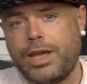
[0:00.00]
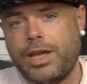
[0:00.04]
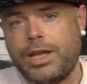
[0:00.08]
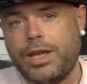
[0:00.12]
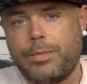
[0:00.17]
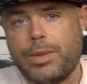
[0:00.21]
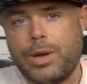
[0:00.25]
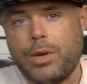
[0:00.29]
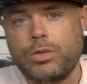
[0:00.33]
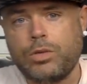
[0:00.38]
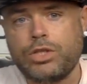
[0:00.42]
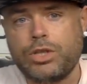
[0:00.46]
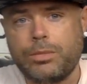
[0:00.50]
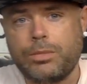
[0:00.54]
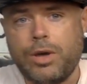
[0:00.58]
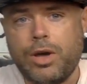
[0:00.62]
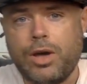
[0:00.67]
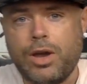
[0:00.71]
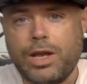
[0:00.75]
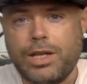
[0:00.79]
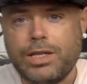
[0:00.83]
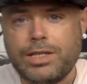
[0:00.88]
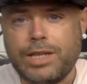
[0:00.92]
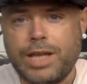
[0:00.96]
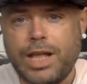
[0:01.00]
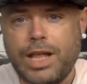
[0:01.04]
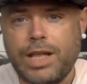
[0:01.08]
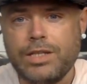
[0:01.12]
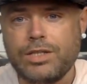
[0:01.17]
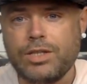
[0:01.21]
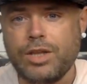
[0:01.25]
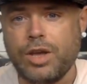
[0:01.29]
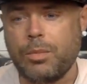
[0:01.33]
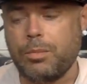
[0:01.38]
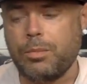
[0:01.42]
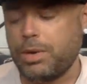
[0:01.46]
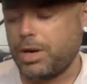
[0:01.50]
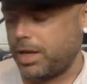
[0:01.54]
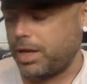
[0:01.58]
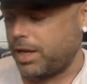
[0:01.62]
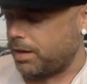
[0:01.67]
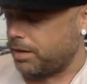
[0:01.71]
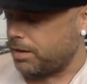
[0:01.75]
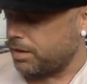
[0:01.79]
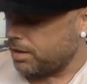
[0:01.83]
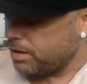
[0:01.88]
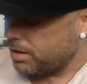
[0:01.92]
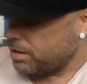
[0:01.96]
night about Jamal Lascelles not
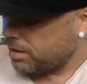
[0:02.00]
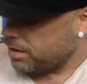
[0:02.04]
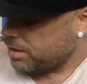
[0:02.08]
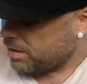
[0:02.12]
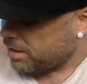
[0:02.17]
playing.